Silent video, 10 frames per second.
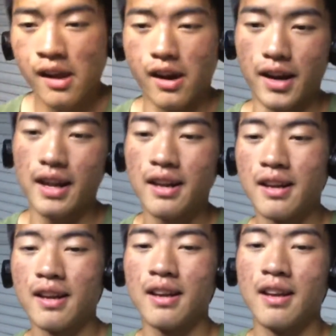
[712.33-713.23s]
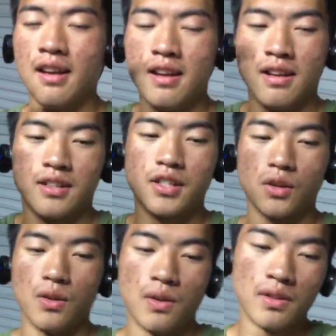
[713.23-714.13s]
All right,
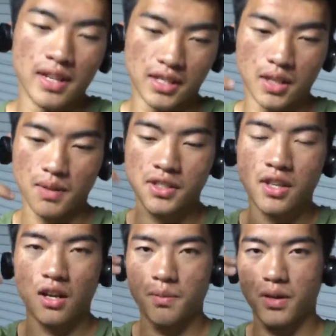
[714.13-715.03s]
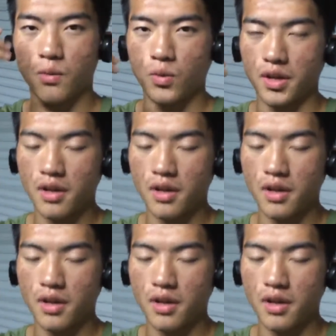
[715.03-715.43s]
so next up, let's talk about